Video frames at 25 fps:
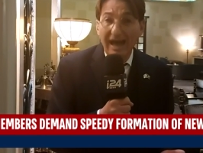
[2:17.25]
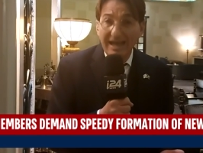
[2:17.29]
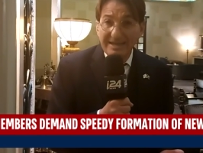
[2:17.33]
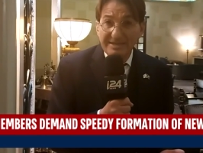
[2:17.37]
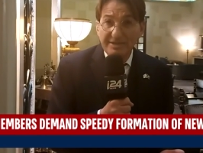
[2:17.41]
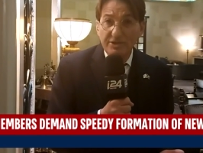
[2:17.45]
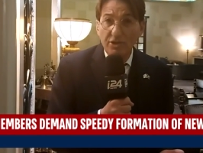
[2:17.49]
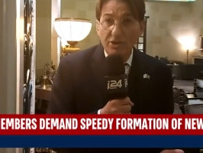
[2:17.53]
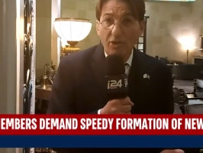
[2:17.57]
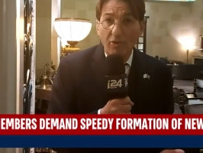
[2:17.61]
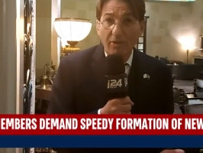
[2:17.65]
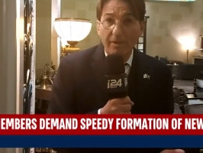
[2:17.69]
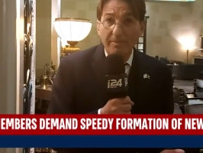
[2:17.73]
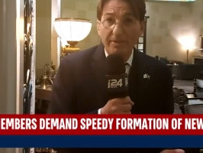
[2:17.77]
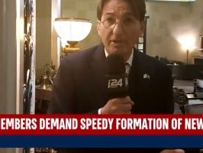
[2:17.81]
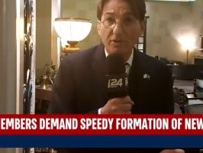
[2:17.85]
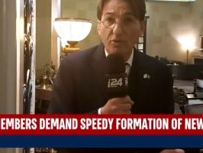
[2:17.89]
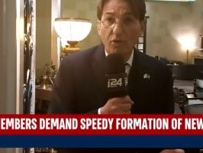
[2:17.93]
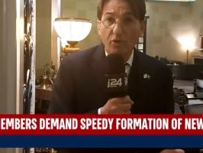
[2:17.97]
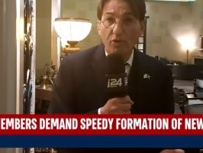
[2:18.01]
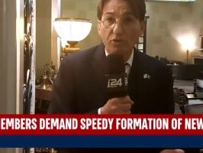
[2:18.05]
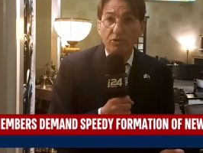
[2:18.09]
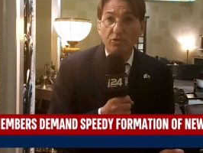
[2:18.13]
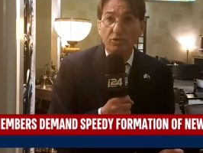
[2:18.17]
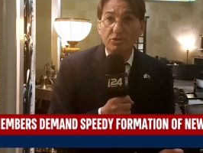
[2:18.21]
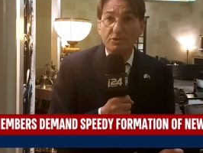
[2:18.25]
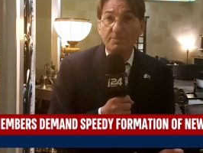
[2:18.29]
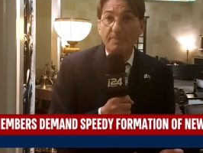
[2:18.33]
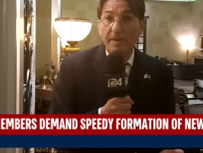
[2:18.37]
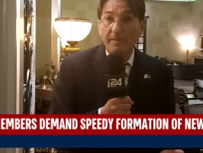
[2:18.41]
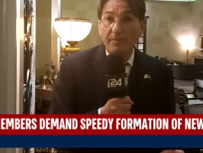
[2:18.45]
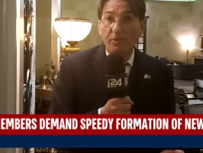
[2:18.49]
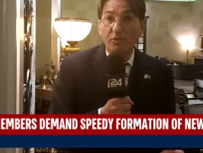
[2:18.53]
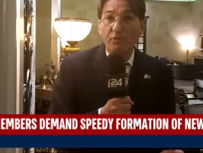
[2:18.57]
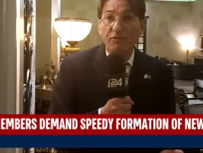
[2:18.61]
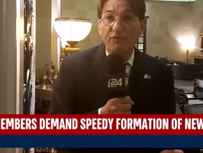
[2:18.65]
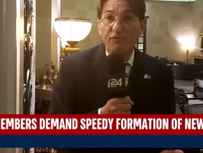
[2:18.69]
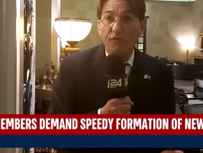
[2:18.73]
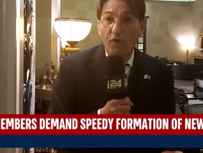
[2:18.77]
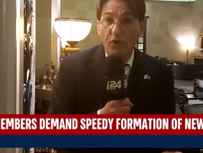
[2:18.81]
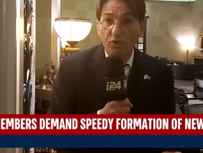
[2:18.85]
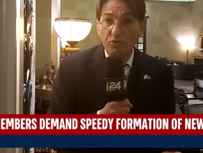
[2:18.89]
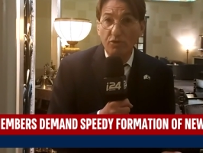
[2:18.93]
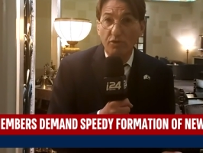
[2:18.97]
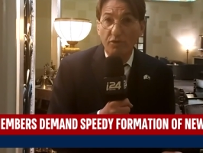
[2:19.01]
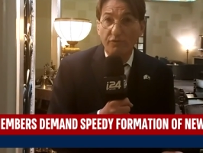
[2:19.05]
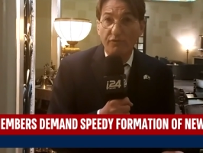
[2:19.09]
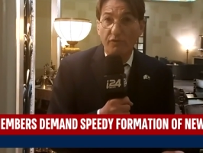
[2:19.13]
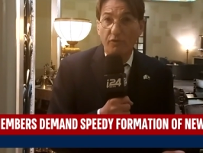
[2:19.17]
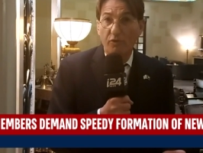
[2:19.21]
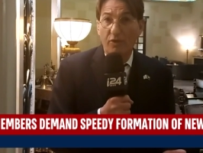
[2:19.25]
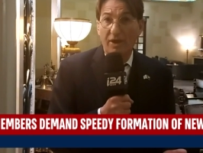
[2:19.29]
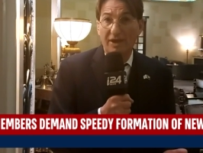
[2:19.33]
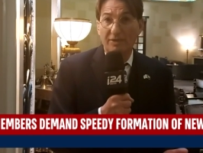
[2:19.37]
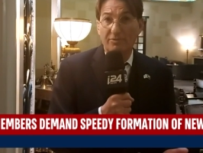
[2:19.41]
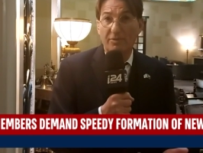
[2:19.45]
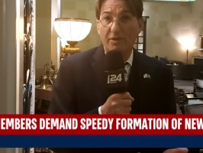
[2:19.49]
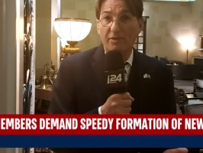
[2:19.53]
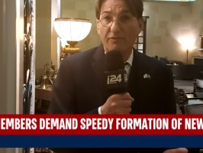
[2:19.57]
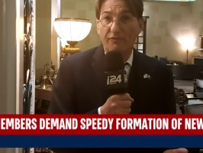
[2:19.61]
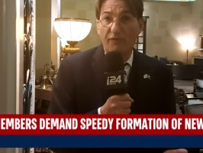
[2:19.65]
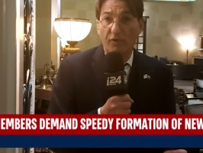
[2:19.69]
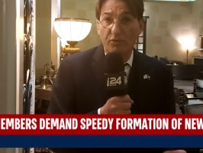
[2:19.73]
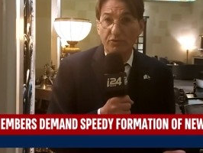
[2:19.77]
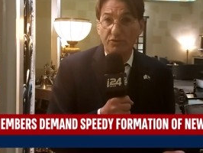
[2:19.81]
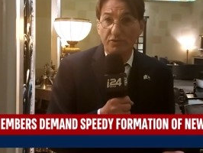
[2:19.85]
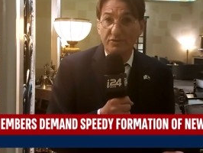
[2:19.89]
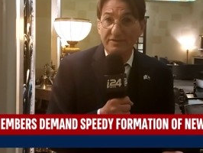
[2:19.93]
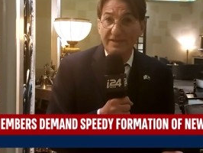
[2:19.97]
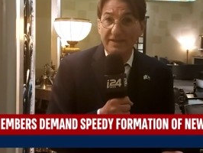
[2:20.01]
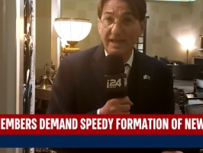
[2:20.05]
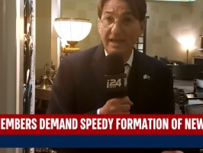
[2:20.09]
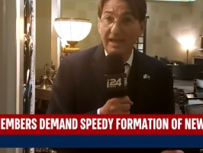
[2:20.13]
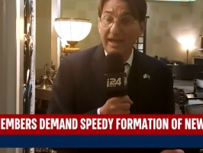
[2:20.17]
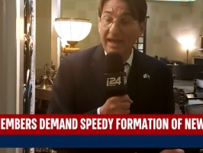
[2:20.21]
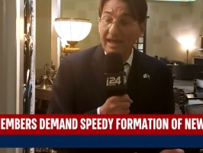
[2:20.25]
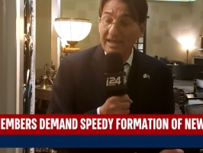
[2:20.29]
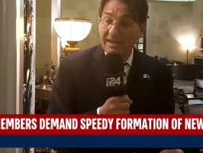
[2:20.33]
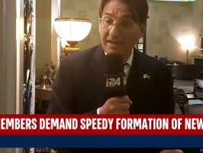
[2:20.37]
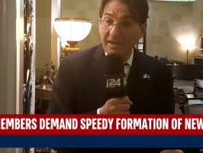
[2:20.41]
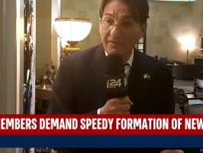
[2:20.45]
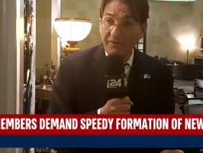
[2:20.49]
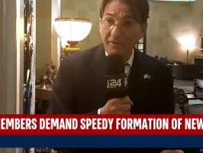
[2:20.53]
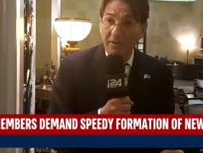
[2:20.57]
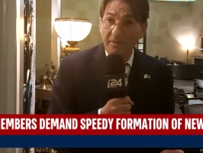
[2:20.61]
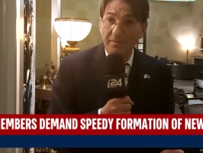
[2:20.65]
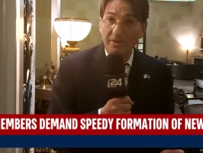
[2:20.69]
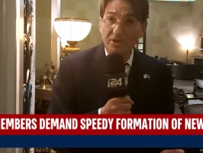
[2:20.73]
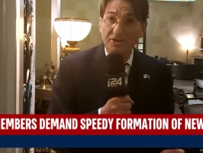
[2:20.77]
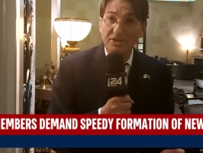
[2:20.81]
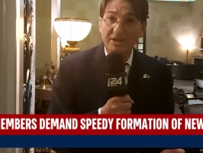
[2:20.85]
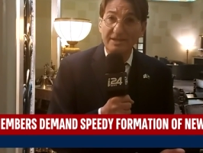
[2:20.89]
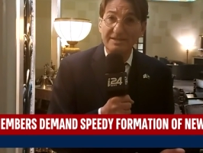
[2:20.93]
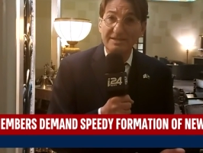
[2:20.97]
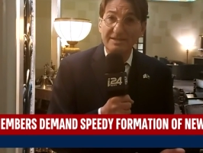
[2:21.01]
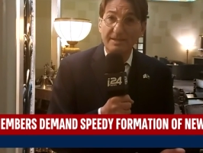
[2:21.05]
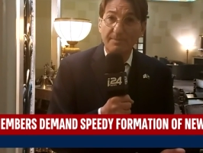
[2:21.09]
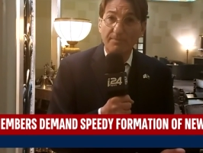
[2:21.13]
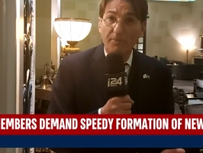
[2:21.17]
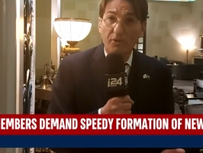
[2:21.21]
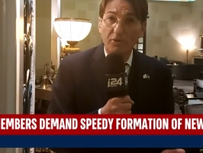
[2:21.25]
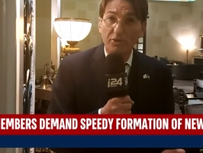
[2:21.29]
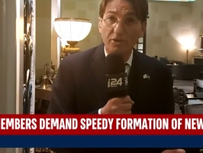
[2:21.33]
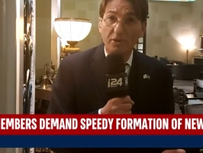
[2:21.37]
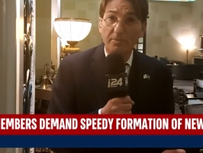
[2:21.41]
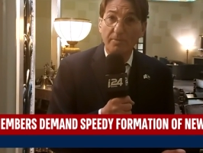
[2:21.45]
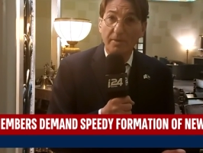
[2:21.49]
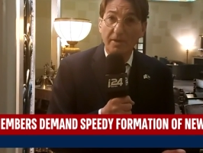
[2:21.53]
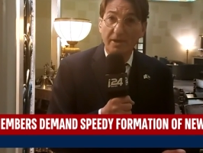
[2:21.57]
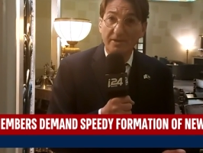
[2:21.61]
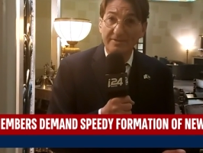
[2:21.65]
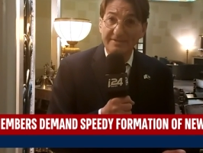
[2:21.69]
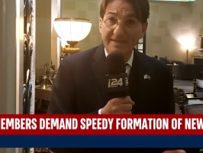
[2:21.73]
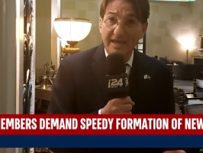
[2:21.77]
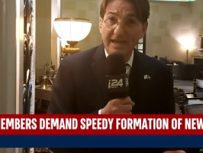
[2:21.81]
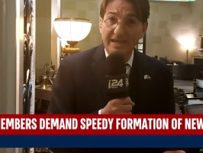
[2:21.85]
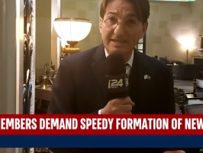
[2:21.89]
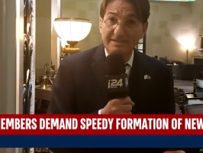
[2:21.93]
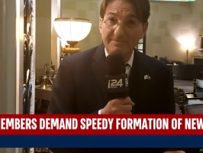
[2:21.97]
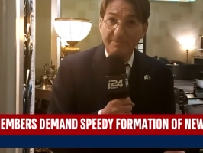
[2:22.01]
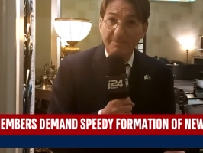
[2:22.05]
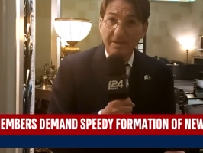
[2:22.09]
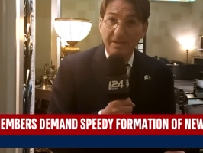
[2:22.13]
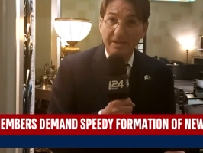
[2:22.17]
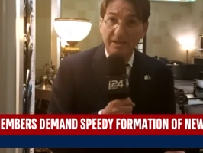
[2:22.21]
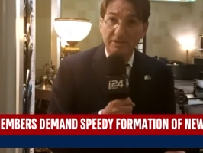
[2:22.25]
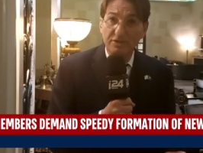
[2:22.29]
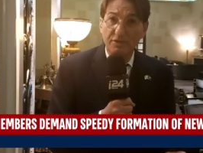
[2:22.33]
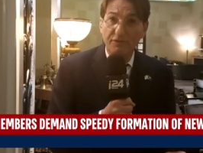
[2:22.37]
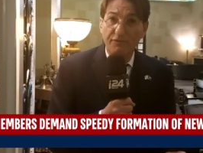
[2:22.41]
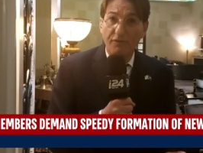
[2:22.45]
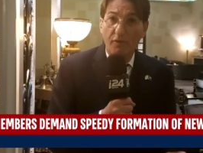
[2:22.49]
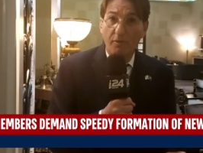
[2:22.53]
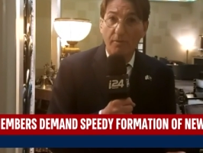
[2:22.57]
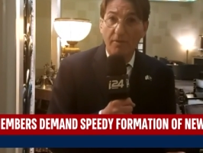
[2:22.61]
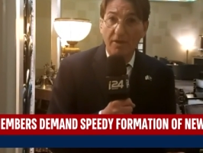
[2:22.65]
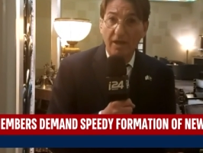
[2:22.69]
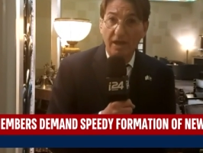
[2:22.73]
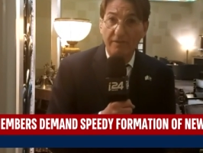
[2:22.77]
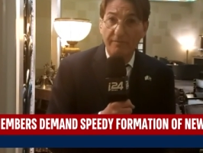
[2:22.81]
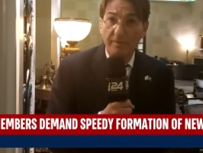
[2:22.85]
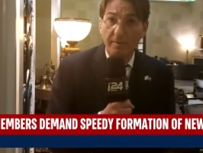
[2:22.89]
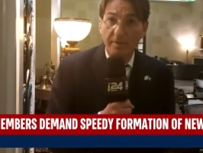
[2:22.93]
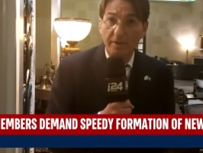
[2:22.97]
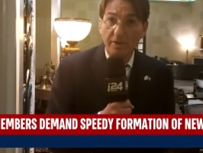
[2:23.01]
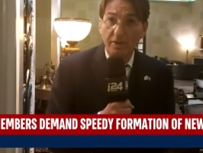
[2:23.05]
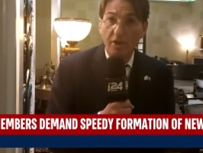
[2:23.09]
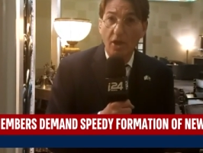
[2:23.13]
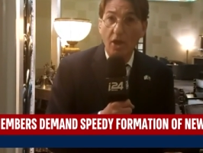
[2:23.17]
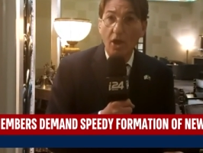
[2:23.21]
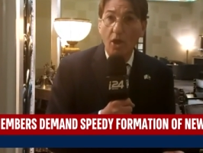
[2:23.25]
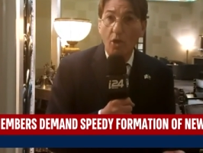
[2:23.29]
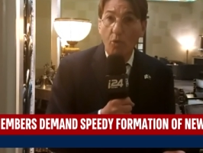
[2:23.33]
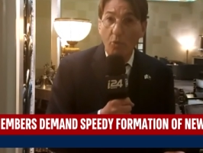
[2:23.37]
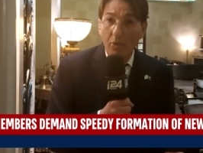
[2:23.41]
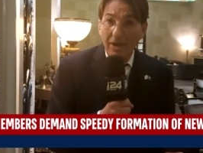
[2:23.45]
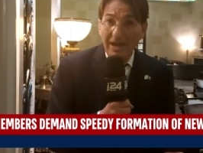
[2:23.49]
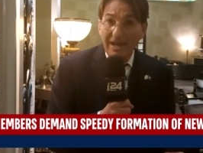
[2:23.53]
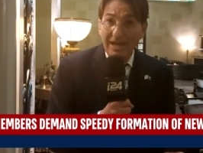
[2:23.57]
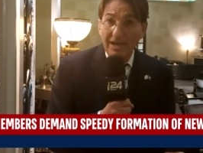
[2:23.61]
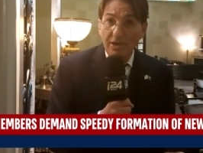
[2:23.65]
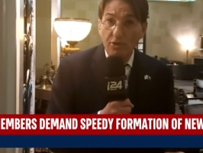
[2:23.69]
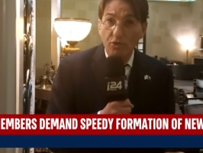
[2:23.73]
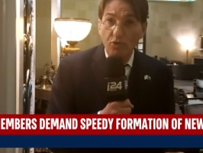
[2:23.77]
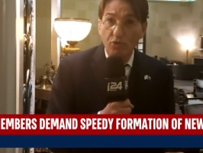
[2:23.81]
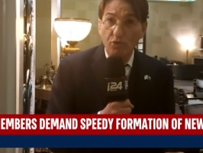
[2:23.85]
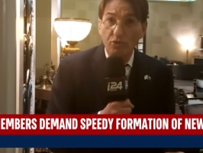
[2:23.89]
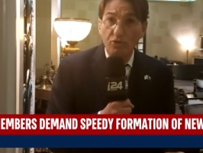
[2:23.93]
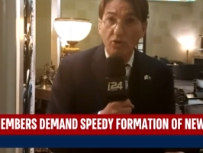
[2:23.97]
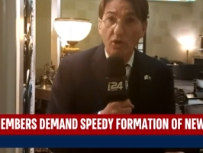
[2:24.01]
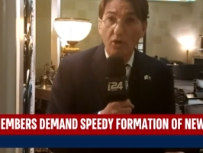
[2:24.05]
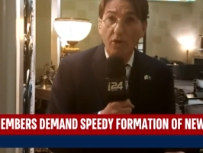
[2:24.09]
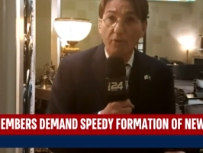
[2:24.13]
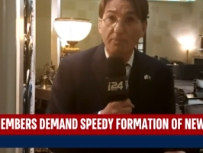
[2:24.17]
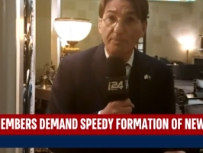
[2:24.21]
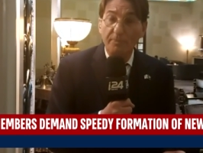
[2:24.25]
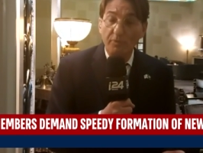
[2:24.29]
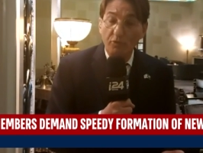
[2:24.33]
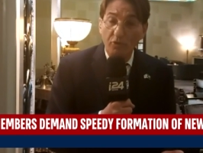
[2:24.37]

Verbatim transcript: I saw, I mean, all those people who voted for right-wing voters, and they're very much disappointed because they expect us to form a government. We Likud,